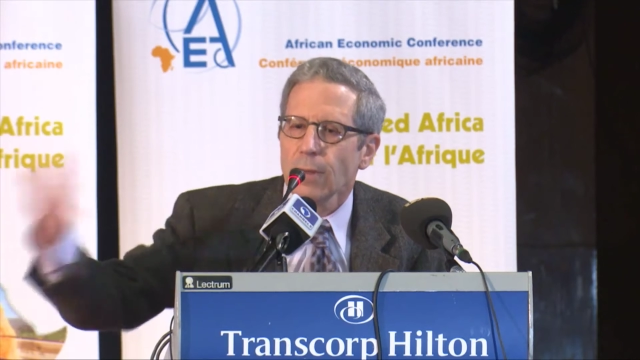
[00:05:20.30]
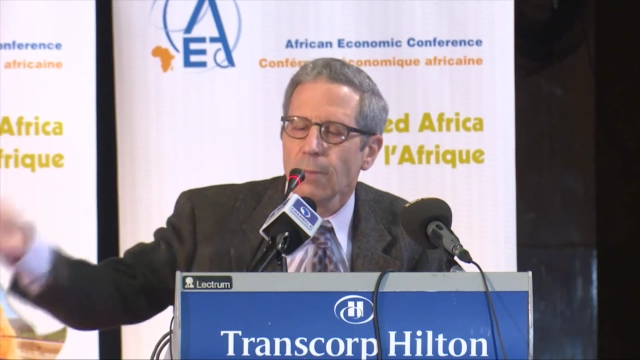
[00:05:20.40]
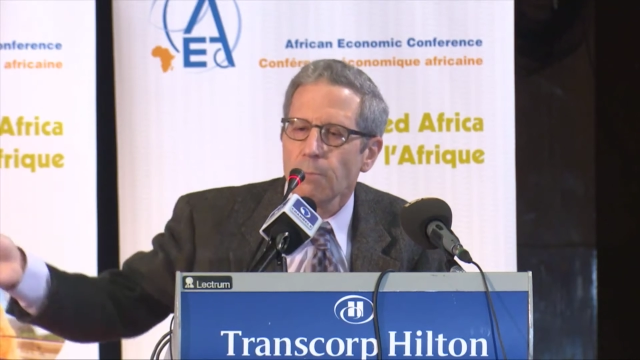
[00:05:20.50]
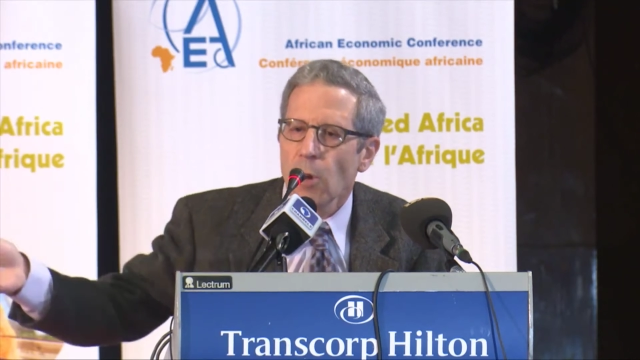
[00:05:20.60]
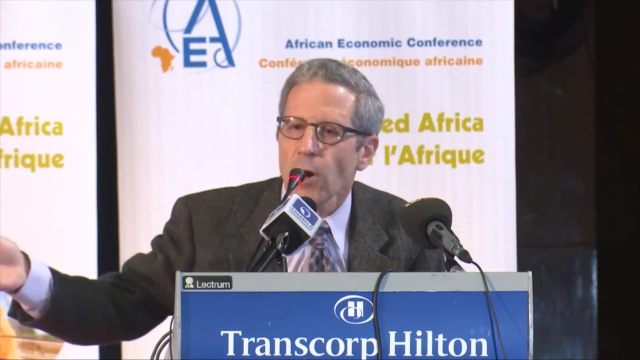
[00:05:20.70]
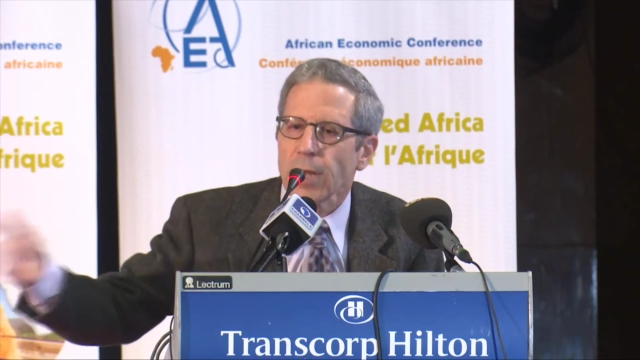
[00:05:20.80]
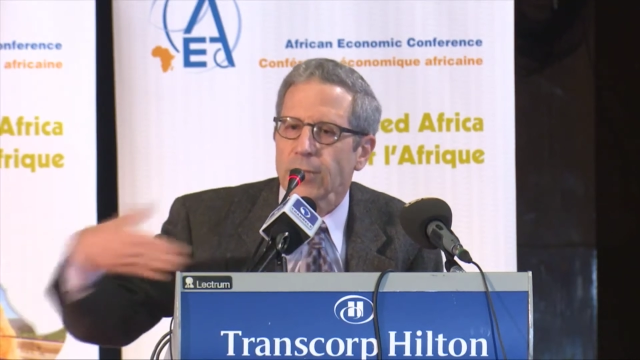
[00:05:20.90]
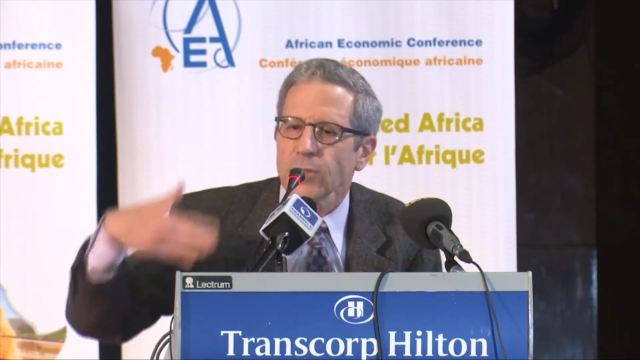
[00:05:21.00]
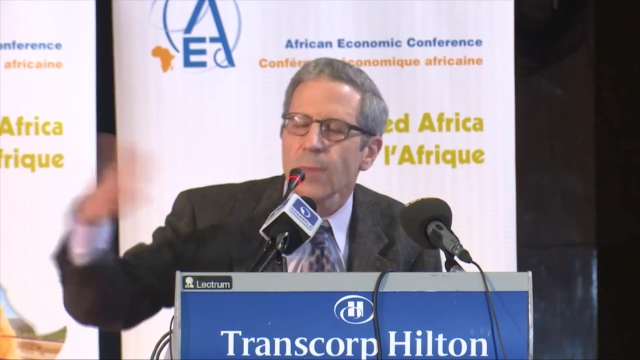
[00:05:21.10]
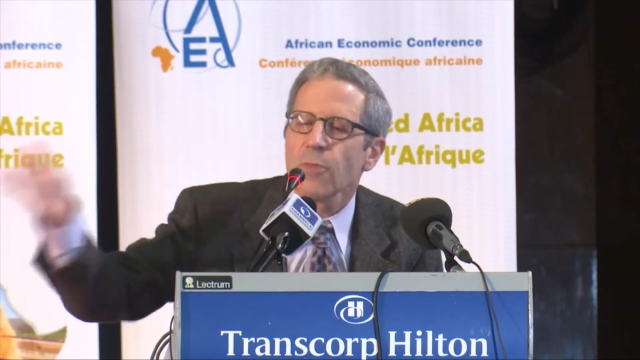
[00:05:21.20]
party,
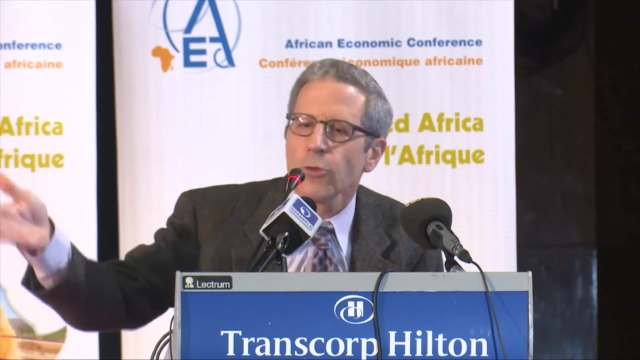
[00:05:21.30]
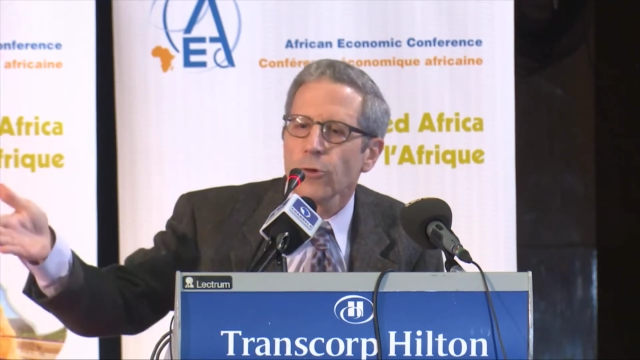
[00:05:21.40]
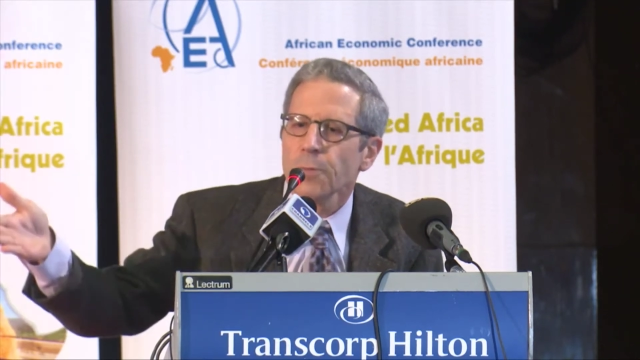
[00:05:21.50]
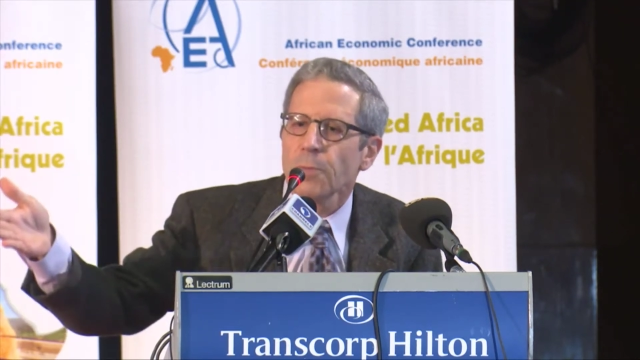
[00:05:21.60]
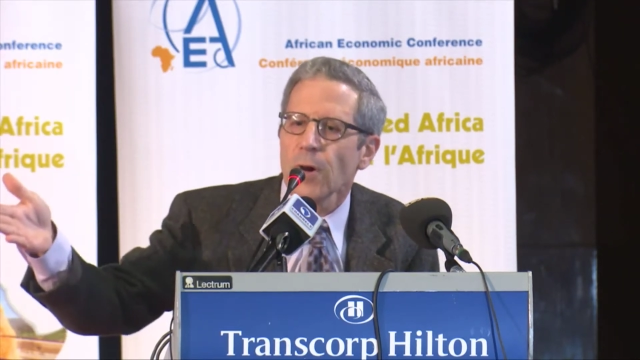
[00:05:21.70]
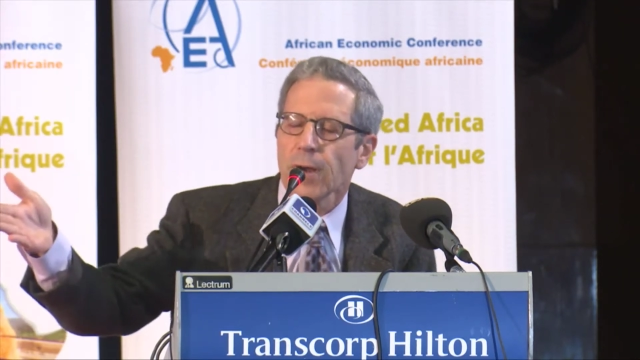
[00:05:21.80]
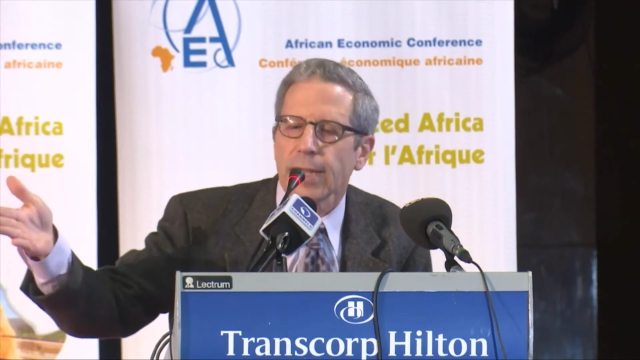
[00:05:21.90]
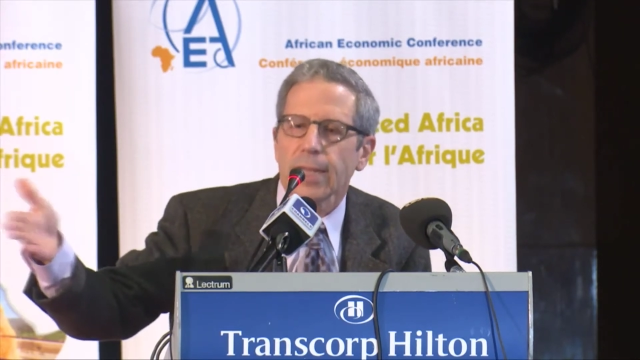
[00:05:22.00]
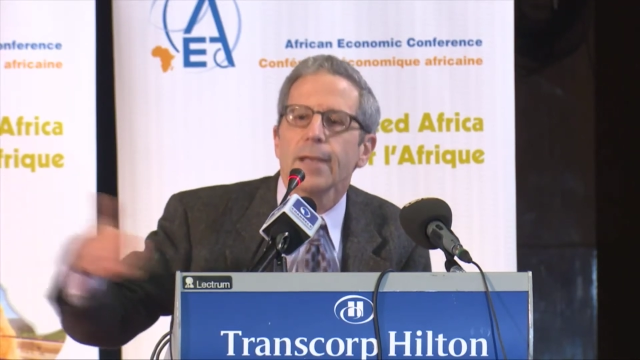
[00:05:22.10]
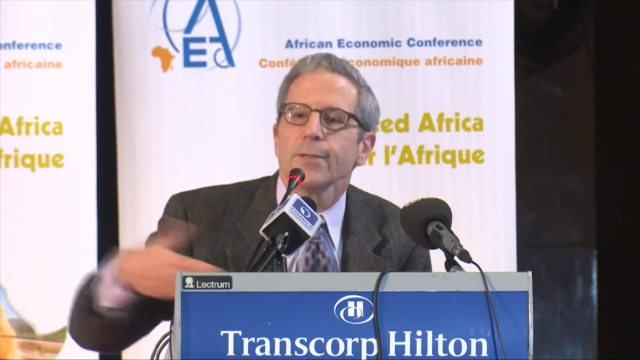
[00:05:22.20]
some third party,
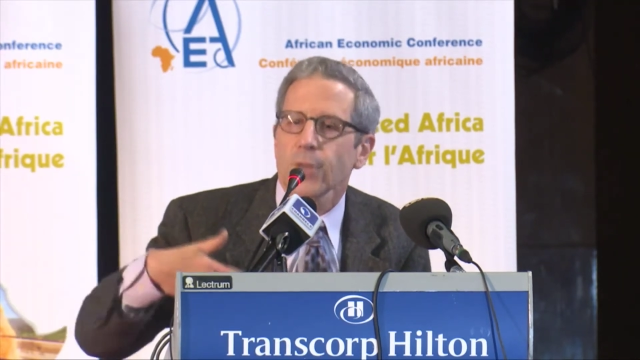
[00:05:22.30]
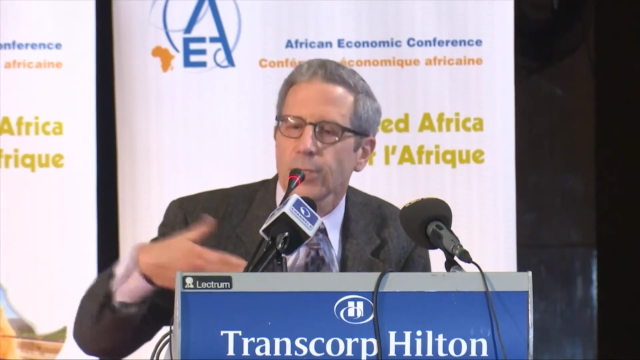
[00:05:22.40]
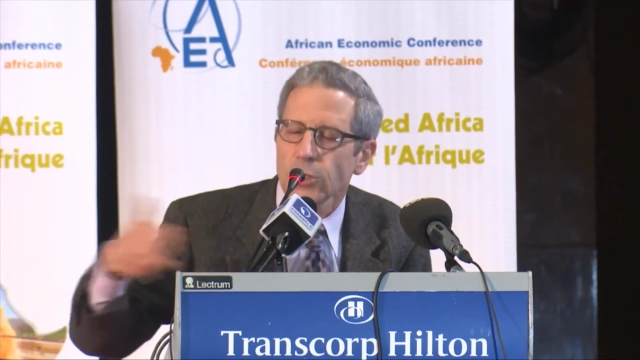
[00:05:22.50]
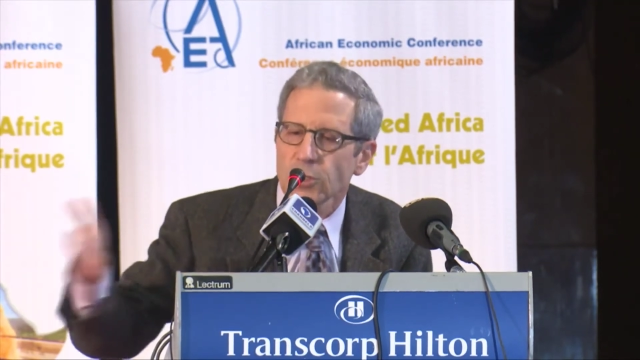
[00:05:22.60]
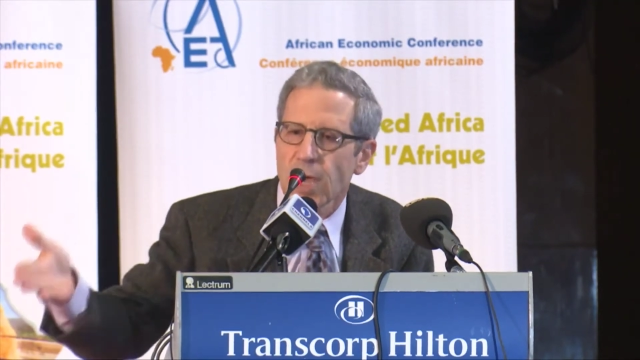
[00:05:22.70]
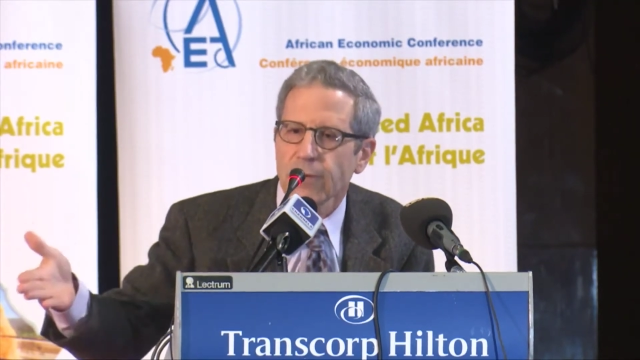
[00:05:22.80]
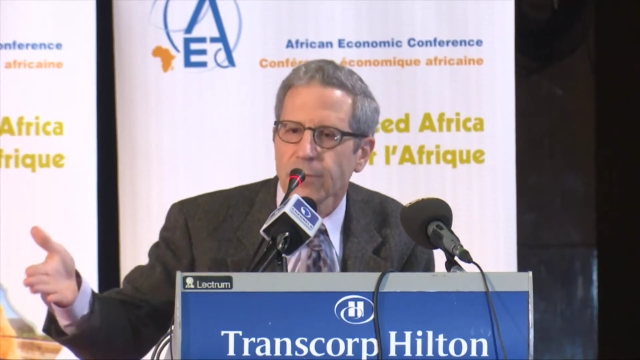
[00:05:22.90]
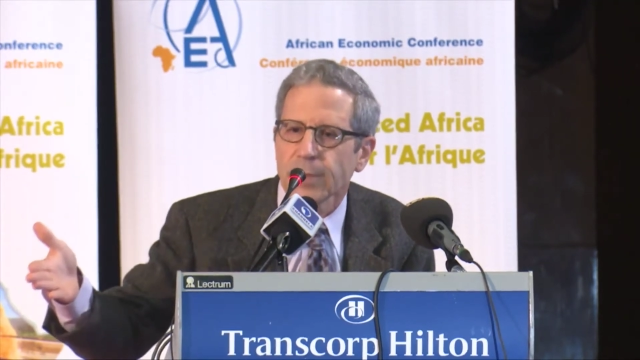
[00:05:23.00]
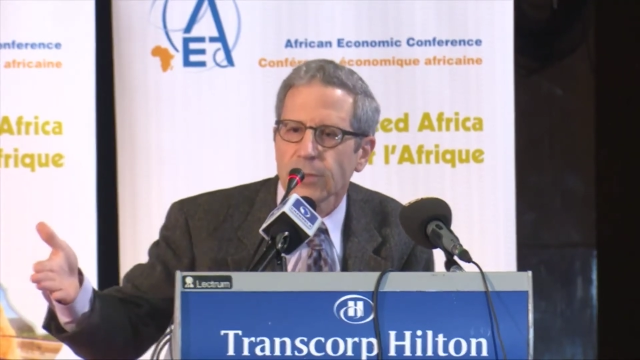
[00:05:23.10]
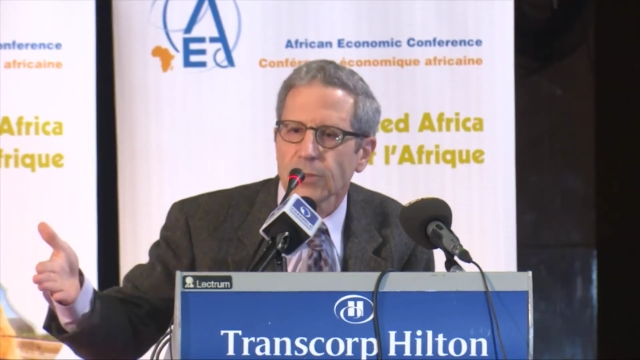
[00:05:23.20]
such as
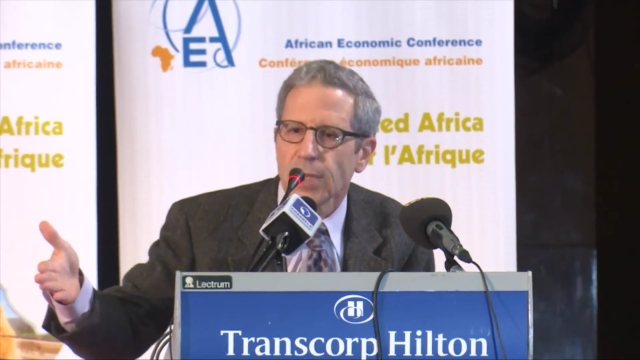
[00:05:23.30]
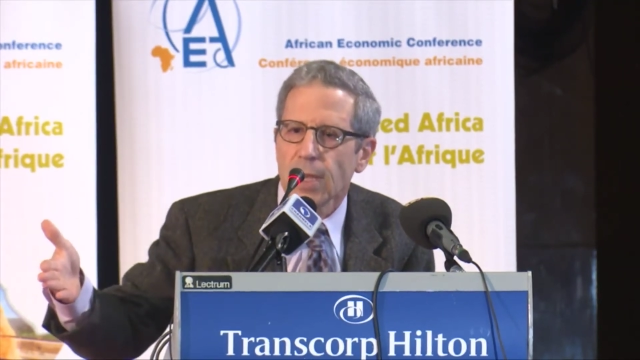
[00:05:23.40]
government.